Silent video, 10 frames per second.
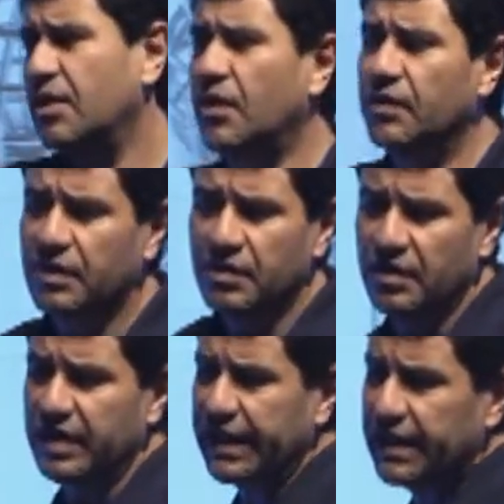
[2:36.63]
on
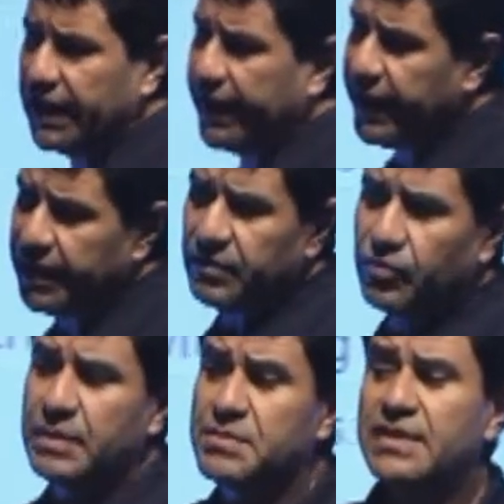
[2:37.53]
the Red Gate
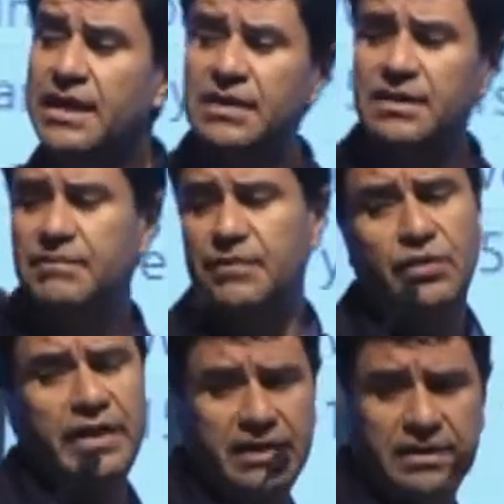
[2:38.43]
website if
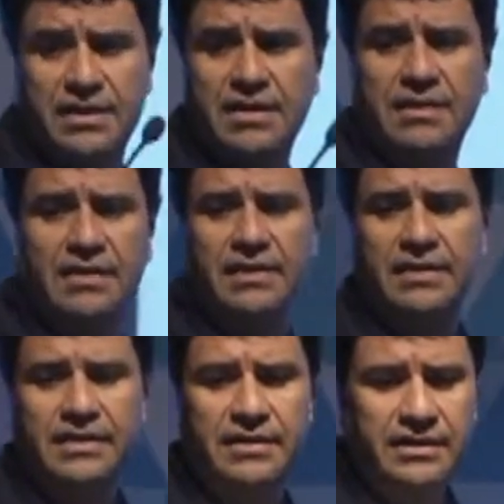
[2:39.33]
you are
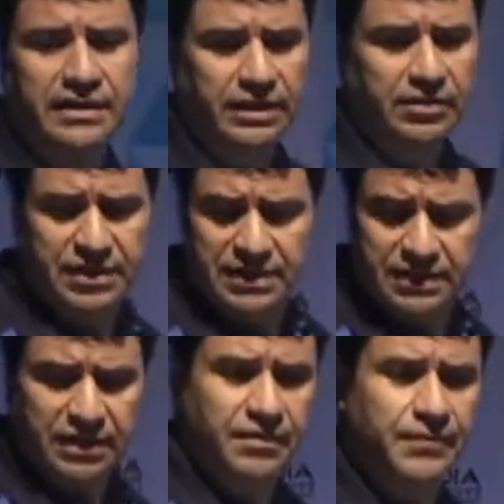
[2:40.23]

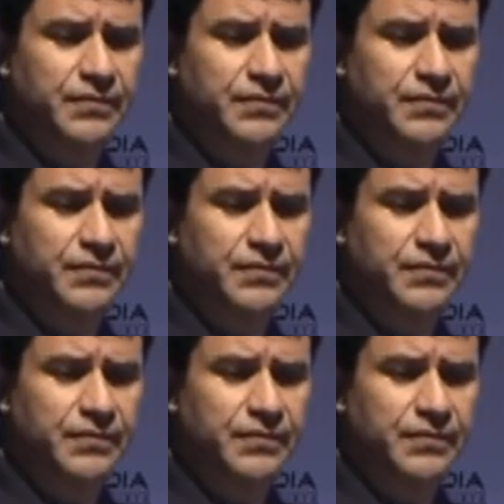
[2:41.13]
interested.